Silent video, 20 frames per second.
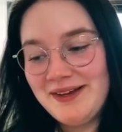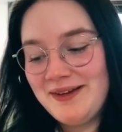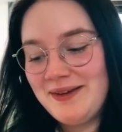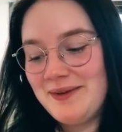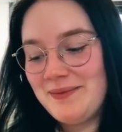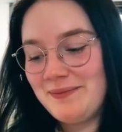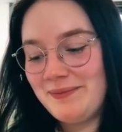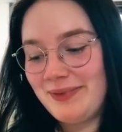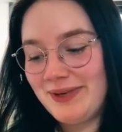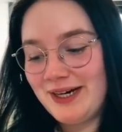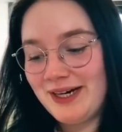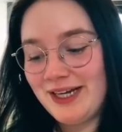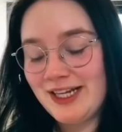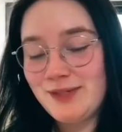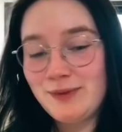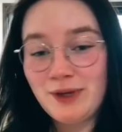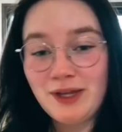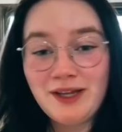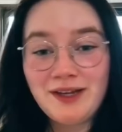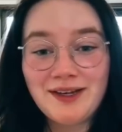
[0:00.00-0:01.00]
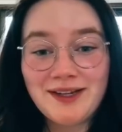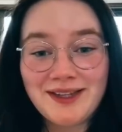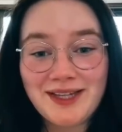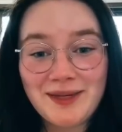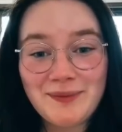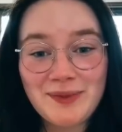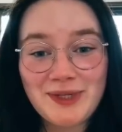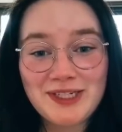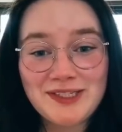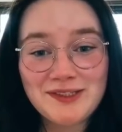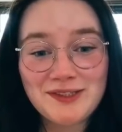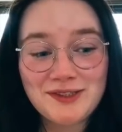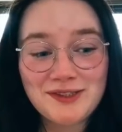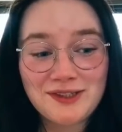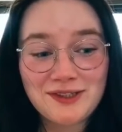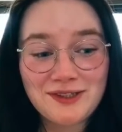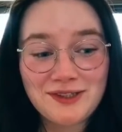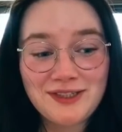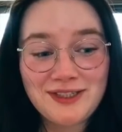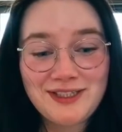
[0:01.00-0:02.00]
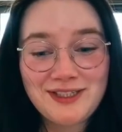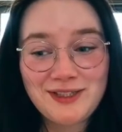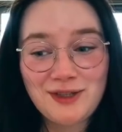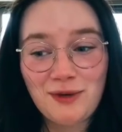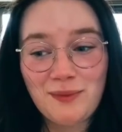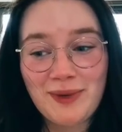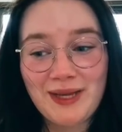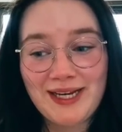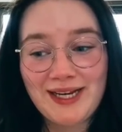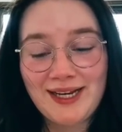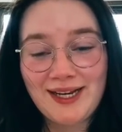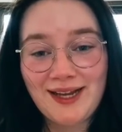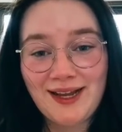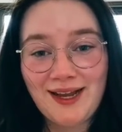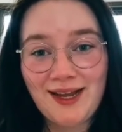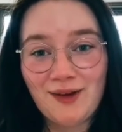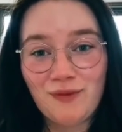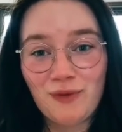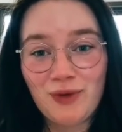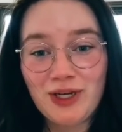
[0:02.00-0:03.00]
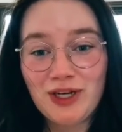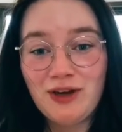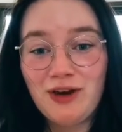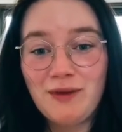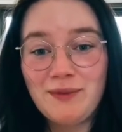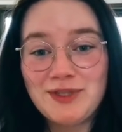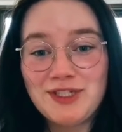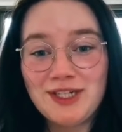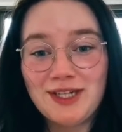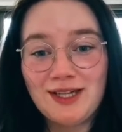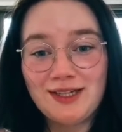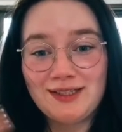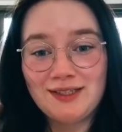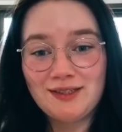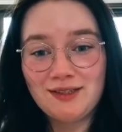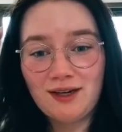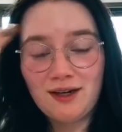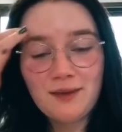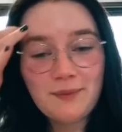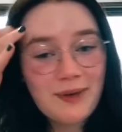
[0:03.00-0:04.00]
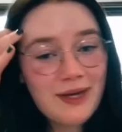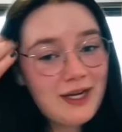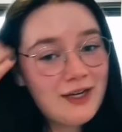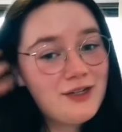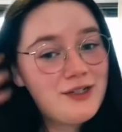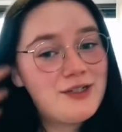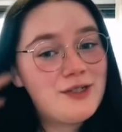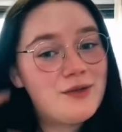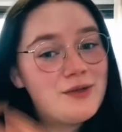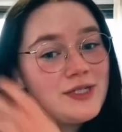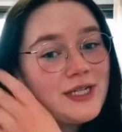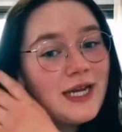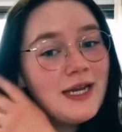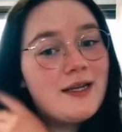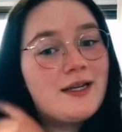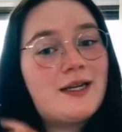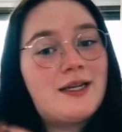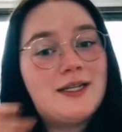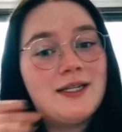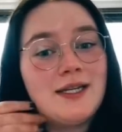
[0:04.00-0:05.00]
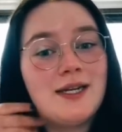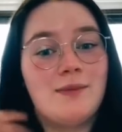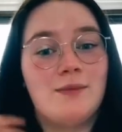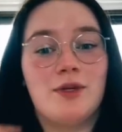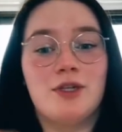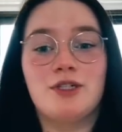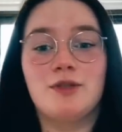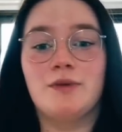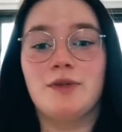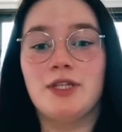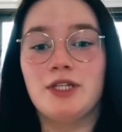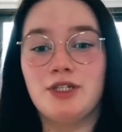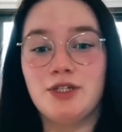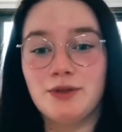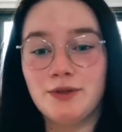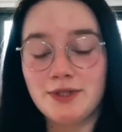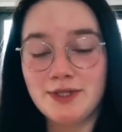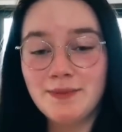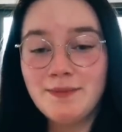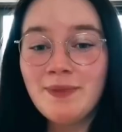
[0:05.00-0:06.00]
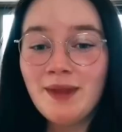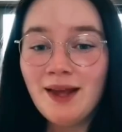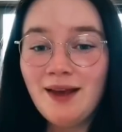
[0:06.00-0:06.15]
but it's probably a good thing because there's literally so many and we know how much I like to talk. My hair's so staticky today, I'm not sure what the issue is.